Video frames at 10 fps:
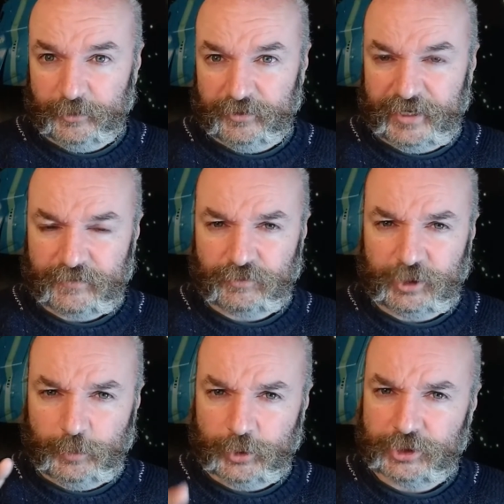but never really
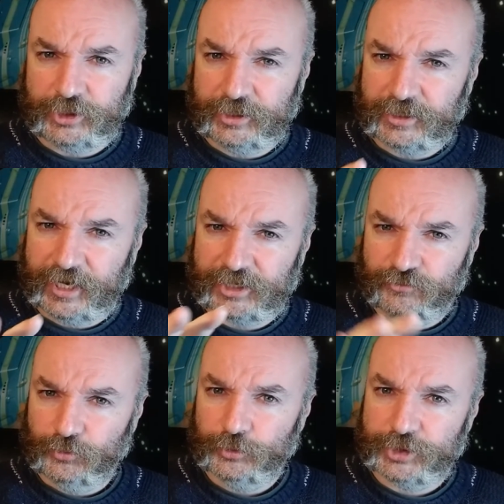pushed it as a
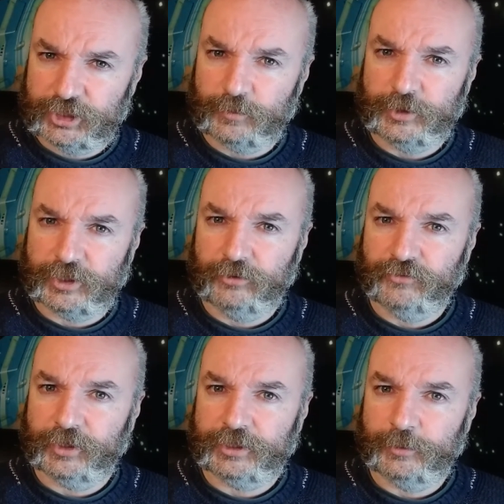rule system in its own right.